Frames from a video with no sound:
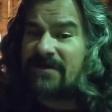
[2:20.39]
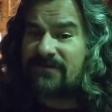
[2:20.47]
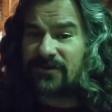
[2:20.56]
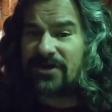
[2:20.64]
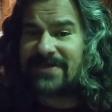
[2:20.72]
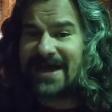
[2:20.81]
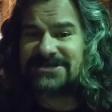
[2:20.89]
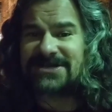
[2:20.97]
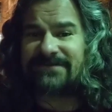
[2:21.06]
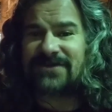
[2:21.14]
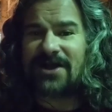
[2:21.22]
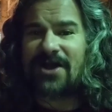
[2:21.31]
For
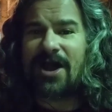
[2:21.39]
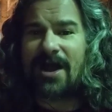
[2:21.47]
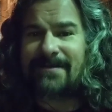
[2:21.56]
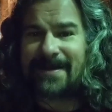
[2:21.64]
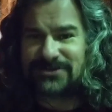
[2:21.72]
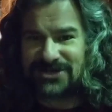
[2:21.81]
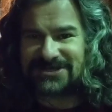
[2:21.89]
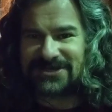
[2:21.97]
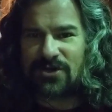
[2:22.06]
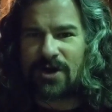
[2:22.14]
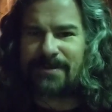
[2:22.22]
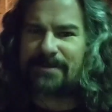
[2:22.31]
thatshelf.com, I'm
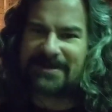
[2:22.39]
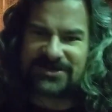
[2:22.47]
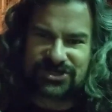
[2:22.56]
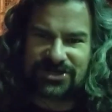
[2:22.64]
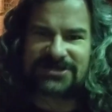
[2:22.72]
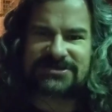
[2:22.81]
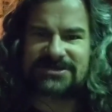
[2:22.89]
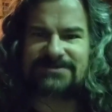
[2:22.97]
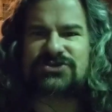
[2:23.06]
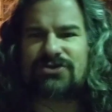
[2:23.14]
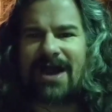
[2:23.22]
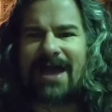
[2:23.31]
Jason Gorber. Be sure to
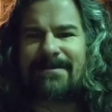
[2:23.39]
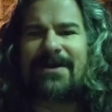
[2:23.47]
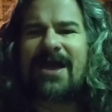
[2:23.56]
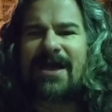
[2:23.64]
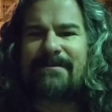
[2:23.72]
subscribe.